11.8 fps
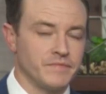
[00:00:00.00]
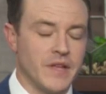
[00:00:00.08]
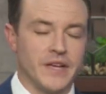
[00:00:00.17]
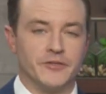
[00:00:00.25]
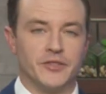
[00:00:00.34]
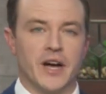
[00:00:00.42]

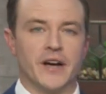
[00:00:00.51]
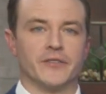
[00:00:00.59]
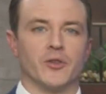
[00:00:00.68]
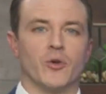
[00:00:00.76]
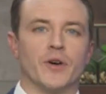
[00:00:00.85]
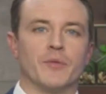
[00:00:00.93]
Yeah,
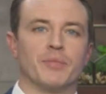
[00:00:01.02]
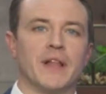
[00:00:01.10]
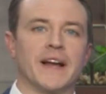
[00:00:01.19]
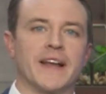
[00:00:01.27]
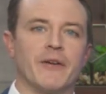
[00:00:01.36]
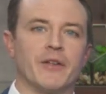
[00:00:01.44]
John, Lauren,
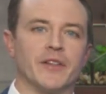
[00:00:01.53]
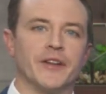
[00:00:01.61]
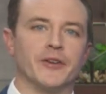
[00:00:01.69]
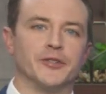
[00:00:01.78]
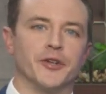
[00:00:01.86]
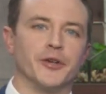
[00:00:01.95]
Platte County
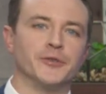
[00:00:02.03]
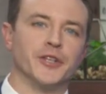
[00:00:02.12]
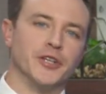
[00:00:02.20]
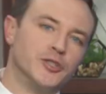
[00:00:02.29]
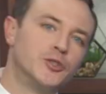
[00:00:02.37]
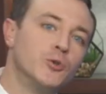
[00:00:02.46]
leaders are
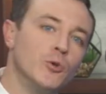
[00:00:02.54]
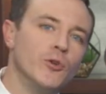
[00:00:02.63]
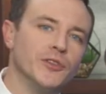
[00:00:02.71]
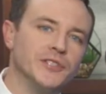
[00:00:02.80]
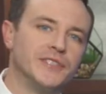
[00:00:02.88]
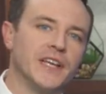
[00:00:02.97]
using a
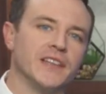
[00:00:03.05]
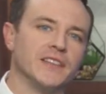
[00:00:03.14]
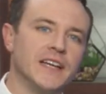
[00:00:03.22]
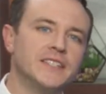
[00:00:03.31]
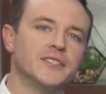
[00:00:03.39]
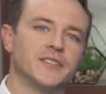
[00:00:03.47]
tool the state
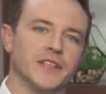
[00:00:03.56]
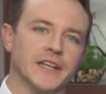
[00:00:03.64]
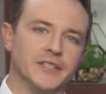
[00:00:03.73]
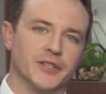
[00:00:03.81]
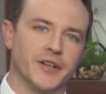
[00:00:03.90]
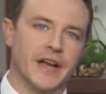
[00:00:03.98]

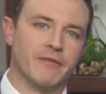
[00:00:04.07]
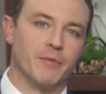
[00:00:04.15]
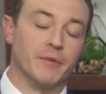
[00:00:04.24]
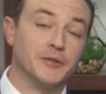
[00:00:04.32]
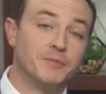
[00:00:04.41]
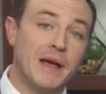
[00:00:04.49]
legislature gave
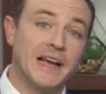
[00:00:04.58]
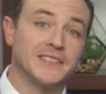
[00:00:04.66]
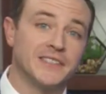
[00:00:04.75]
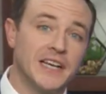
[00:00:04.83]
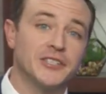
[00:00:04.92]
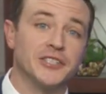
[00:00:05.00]
them this
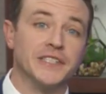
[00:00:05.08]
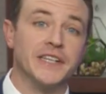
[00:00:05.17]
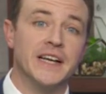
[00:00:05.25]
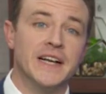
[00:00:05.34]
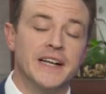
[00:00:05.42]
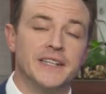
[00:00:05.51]
past session
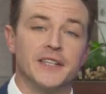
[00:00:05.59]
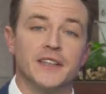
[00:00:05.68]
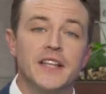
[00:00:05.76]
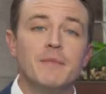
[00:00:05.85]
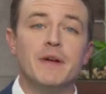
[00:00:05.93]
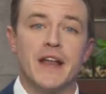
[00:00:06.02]
to
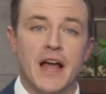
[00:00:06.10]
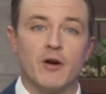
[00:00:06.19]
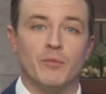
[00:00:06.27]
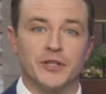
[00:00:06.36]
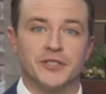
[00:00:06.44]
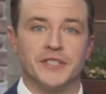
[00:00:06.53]
limit how
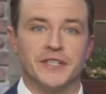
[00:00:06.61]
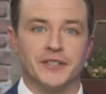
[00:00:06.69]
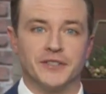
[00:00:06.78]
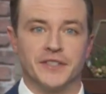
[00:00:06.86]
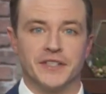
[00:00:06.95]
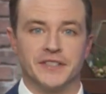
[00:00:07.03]
much
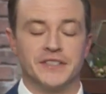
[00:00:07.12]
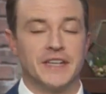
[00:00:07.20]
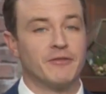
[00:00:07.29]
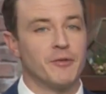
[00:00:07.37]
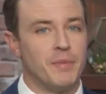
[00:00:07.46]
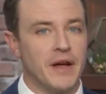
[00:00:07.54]
senior citizens
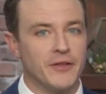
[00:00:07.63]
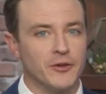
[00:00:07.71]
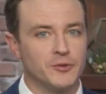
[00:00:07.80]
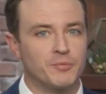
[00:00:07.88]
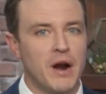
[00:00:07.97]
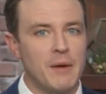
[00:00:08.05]
have to pay in
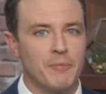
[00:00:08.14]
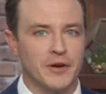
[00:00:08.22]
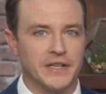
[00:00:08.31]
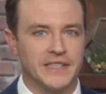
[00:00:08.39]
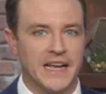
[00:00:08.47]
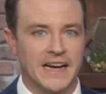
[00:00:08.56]
those
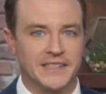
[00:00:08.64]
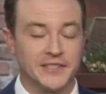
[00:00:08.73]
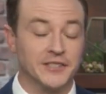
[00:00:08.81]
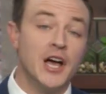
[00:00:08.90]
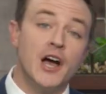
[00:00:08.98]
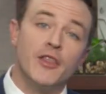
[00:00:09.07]
property
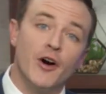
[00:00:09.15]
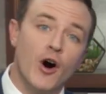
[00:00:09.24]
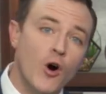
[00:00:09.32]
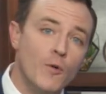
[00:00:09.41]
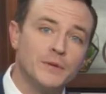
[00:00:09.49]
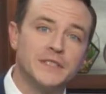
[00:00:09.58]
taxes. The
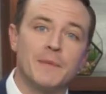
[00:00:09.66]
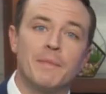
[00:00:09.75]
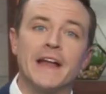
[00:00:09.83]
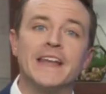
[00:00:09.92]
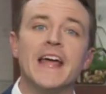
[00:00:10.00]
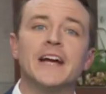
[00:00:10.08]
hope is that
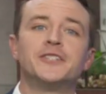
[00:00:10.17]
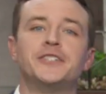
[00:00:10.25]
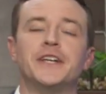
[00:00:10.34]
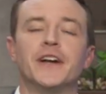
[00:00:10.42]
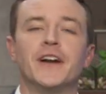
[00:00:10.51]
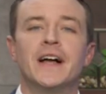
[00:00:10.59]
by
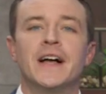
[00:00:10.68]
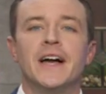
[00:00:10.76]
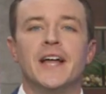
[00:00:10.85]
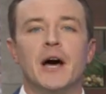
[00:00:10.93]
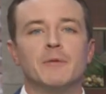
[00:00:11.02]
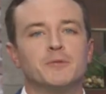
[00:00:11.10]
next year,
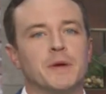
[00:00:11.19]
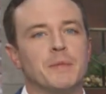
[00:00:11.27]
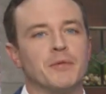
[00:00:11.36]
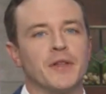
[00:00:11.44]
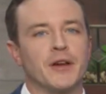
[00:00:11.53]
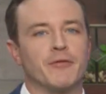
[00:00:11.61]
it helps
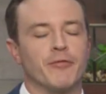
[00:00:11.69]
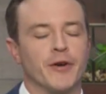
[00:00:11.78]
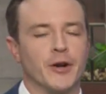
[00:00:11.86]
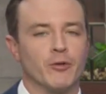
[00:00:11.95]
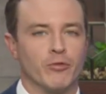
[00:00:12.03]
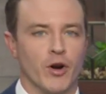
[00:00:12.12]
people like
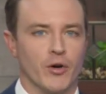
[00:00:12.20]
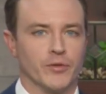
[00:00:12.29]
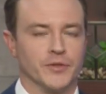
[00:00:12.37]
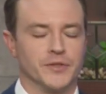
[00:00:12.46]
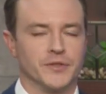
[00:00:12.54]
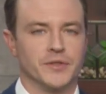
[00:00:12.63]
Frida
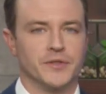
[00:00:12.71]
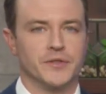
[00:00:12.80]
Rhodes.